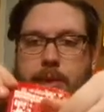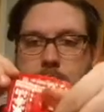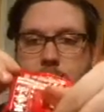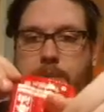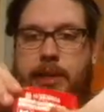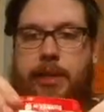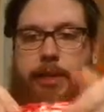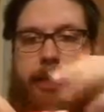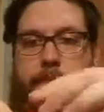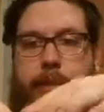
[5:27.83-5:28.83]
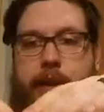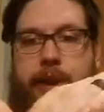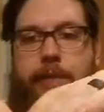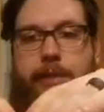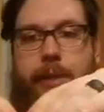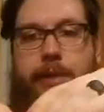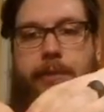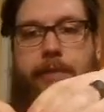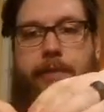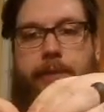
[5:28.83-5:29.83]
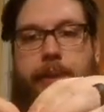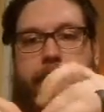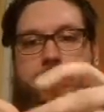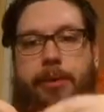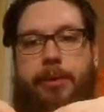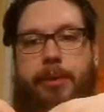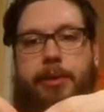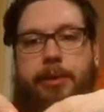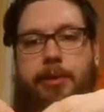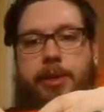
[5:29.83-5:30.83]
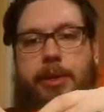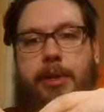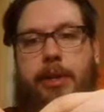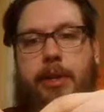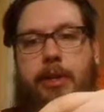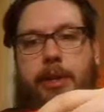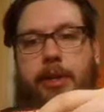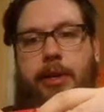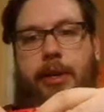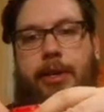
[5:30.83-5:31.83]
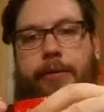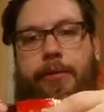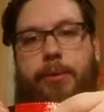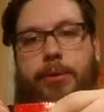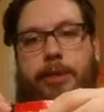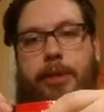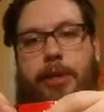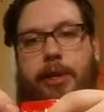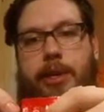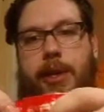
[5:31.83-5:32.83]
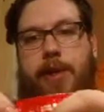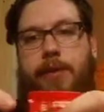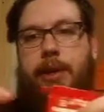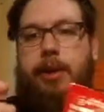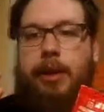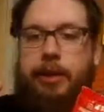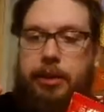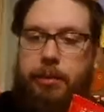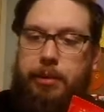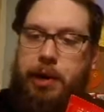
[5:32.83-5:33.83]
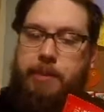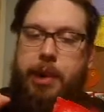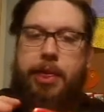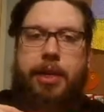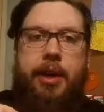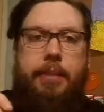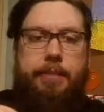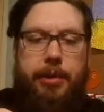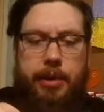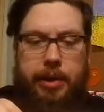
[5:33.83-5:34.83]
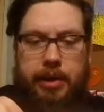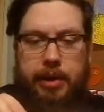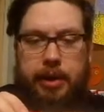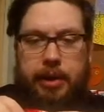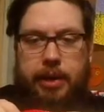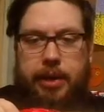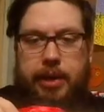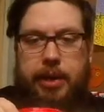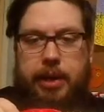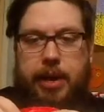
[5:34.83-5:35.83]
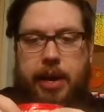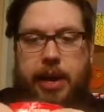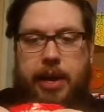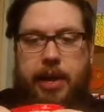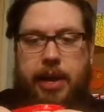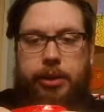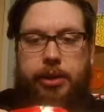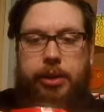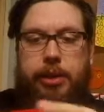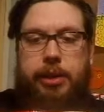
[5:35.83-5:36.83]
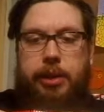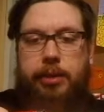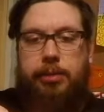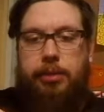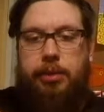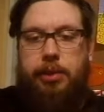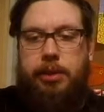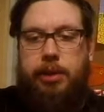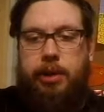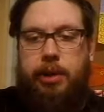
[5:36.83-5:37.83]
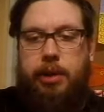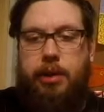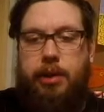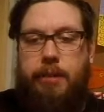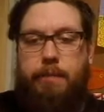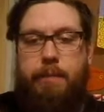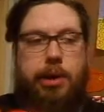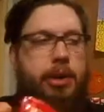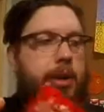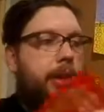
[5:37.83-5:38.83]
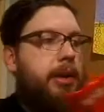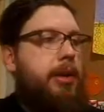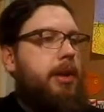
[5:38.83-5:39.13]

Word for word: Yep, that's that black flavor, fragrance oil. Unfortunately, I have a cut somewhere on my thumb. And that chili is really burning.